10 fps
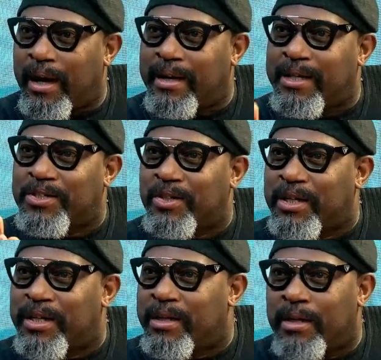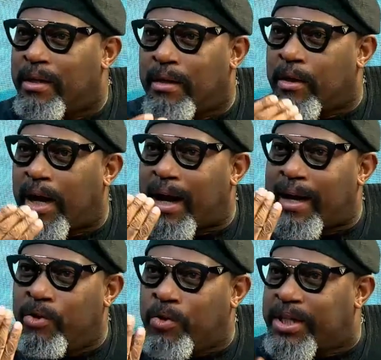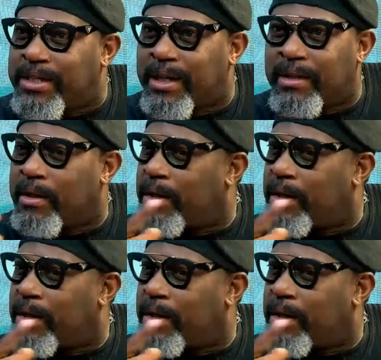and then suddenly I notice that